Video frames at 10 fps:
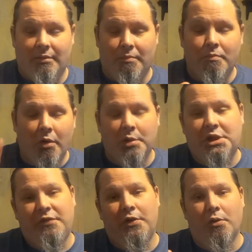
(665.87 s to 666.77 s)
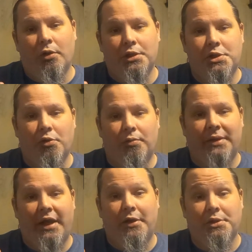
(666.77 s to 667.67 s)
Most of you old school
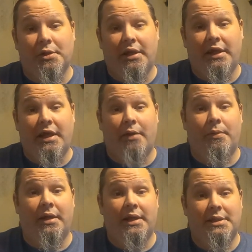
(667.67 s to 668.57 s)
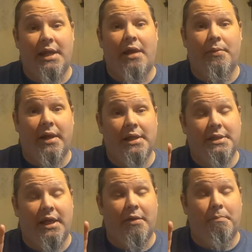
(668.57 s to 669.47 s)
players are going to get what I say when I
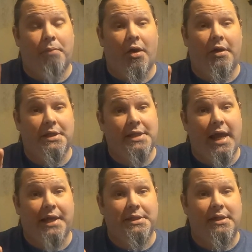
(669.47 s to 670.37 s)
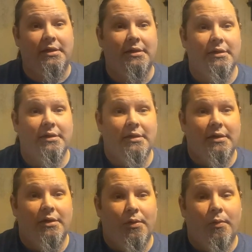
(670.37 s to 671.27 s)
say a bard assassin.
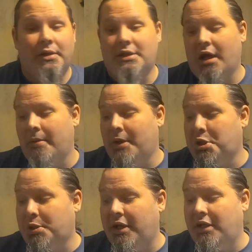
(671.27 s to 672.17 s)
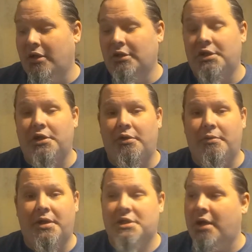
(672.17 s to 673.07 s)
One time I straight killed a
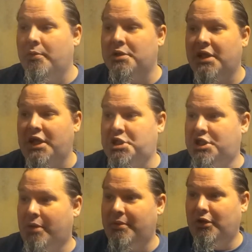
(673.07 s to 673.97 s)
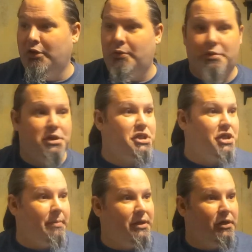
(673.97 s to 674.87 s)
dude because I was like, summon loot,
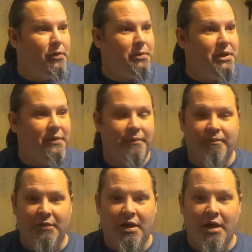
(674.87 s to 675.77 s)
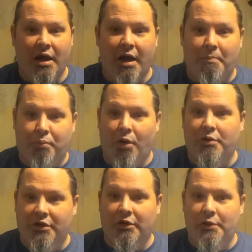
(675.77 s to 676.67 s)
summon loot. I
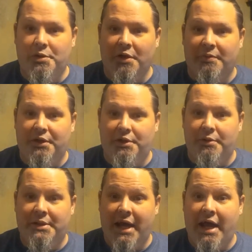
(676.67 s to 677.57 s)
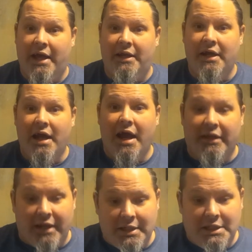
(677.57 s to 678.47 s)
broke the loots over the dude's head
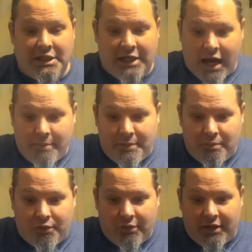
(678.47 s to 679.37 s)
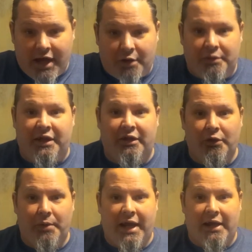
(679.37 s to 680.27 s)
and then I stabbed him through the neck with the
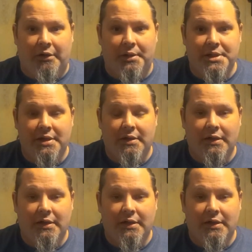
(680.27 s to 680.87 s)
loot handles.